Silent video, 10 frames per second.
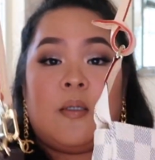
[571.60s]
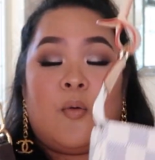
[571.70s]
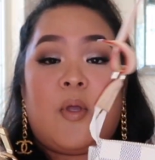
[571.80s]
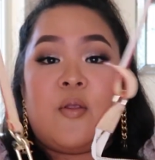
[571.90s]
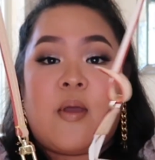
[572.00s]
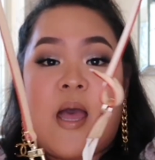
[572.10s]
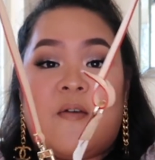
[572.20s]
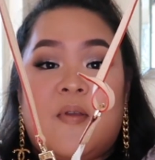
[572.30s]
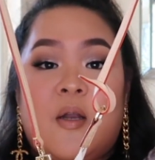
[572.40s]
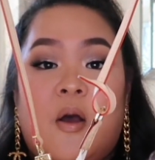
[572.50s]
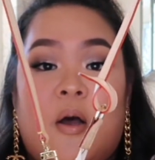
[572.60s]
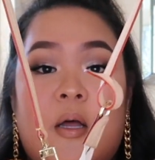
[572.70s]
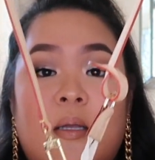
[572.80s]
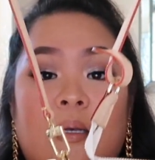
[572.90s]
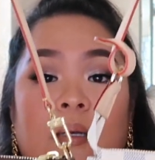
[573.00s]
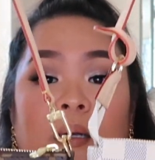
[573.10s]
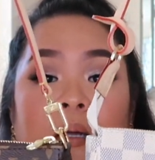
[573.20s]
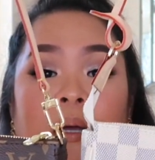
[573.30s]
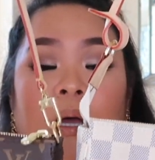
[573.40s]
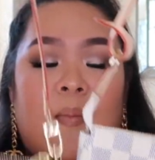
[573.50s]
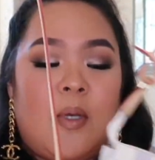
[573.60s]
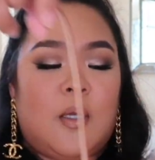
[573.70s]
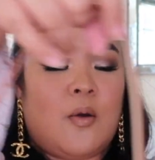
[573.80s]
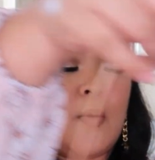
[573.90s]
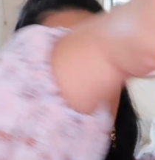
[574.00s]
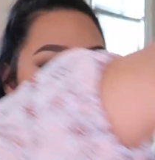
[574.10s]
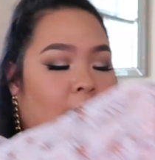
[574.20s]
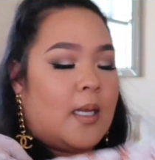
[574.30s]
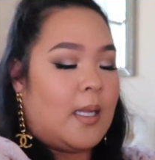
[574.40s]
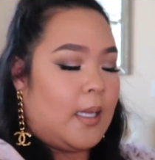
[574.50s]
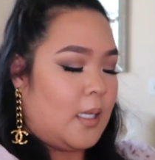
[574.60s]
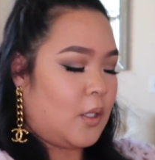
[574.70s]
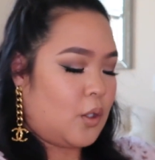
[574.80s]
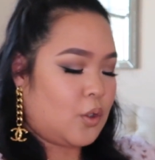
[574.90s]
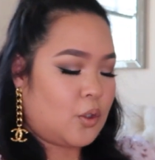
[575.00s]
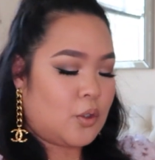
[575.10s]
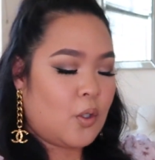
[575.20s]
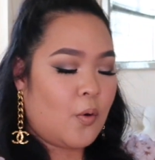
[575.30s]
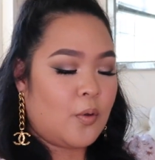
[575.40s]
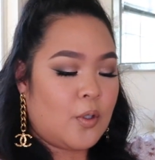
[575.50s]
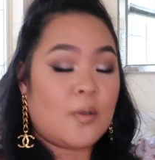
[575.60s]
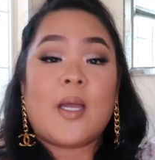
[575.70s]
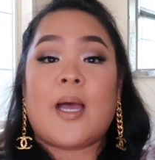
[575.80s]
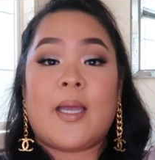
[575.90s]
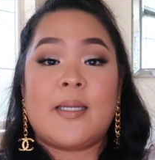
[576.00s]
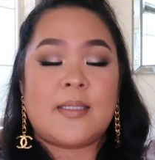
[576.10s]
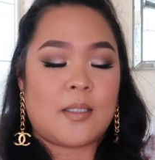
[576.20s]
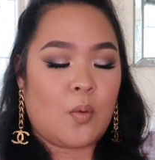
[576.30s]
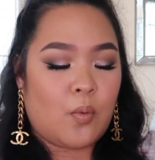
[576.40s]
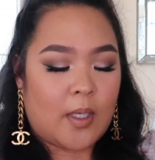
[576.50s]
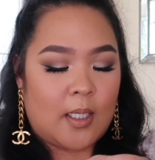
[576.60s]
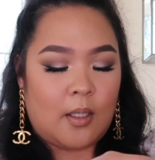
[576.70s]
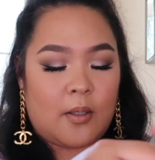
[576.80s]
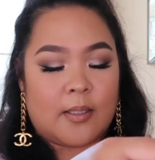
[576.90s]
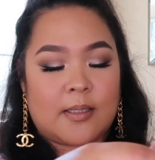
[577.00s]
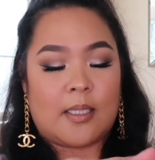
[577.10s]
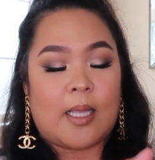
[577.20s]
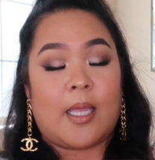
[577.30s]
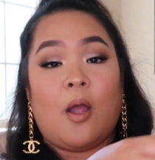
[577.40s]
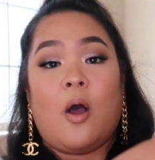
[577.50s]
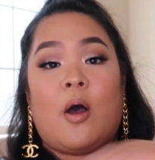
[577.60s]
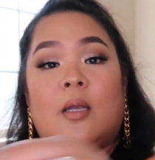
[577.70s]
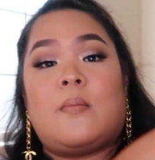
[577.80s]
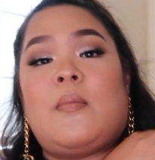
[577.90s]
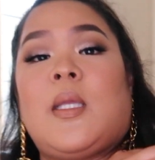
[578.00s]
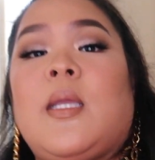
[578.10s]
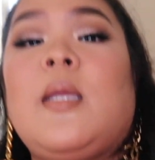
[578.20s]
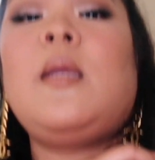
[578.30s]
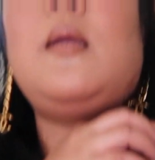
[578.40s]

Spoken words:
when you have it on. I'm gonna go ahead and show you guys what it looks like on me.